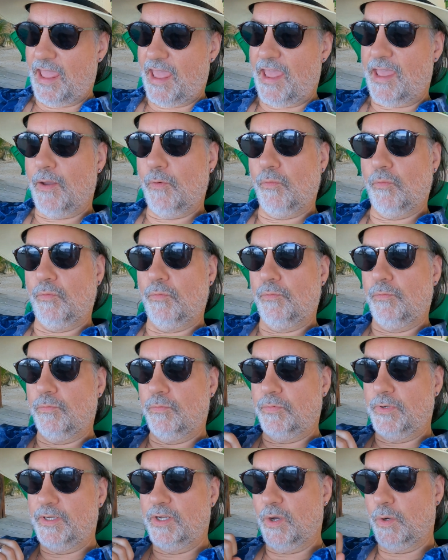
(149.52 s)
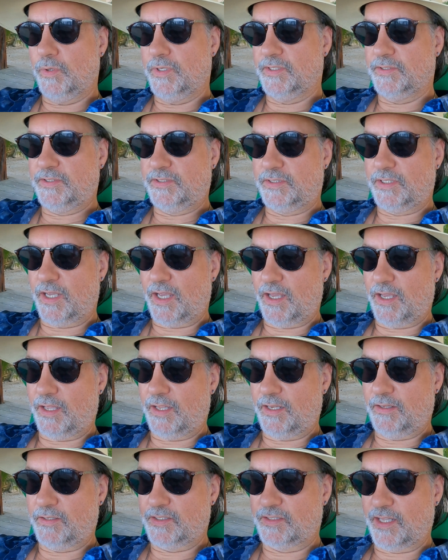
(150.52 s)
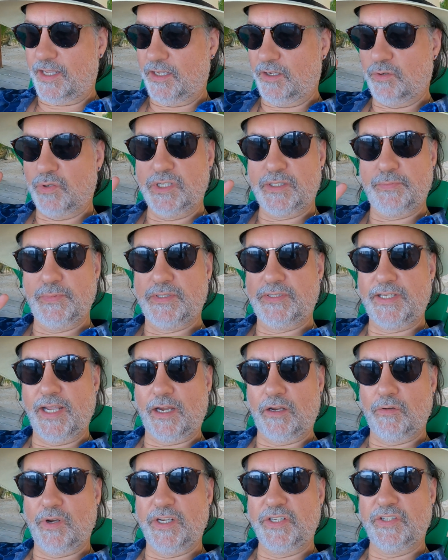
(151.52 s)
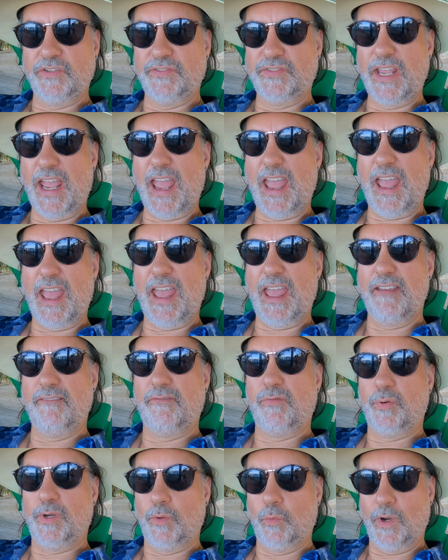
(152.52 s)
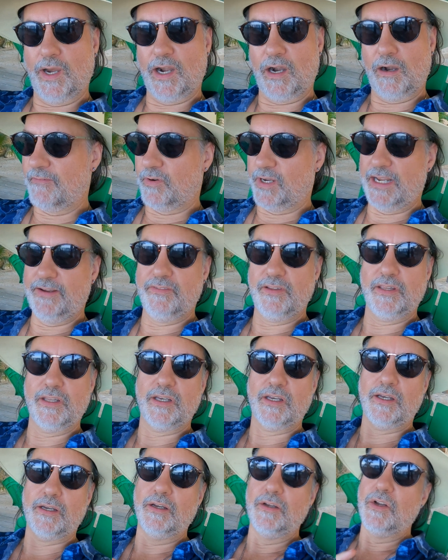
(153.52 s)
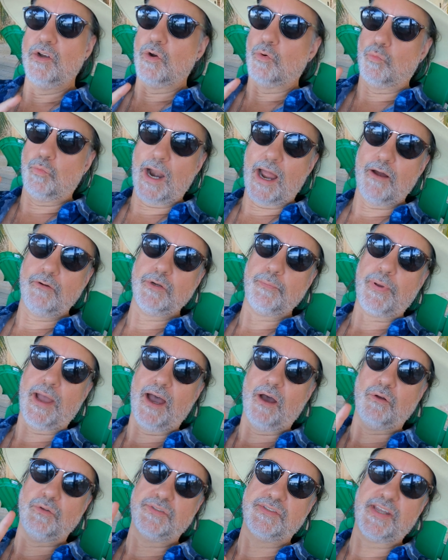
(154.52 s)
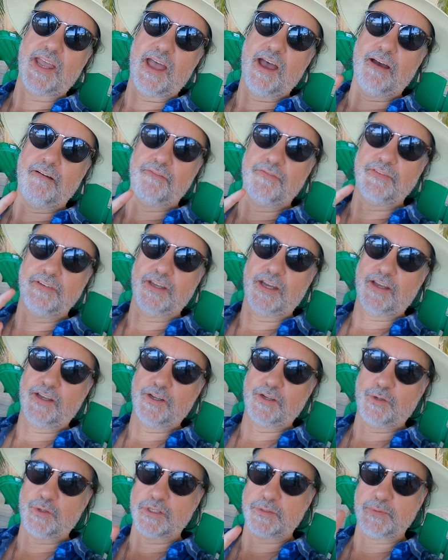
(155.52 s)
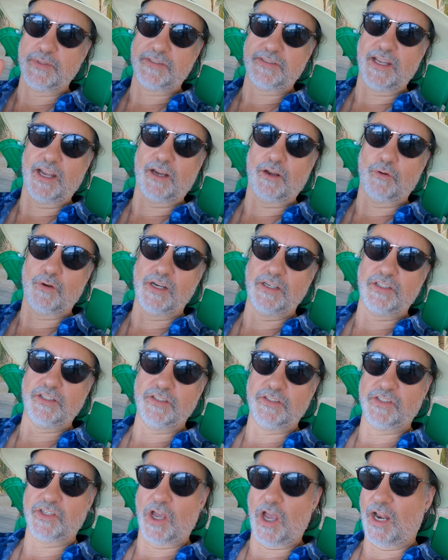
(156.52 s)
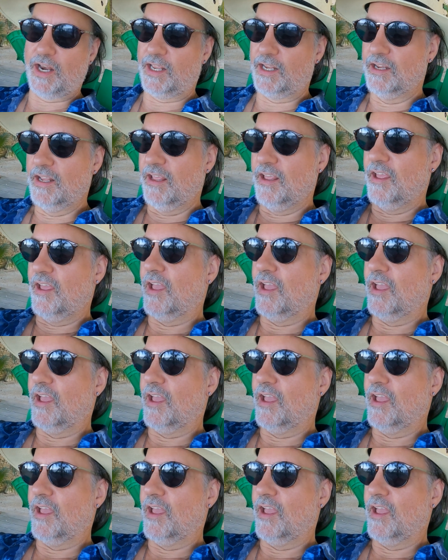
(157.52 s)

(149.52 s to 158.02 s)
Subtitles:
and we noticed it's like Christmas decorations everywhere. Even the roundabouts have Christmas decorations on it.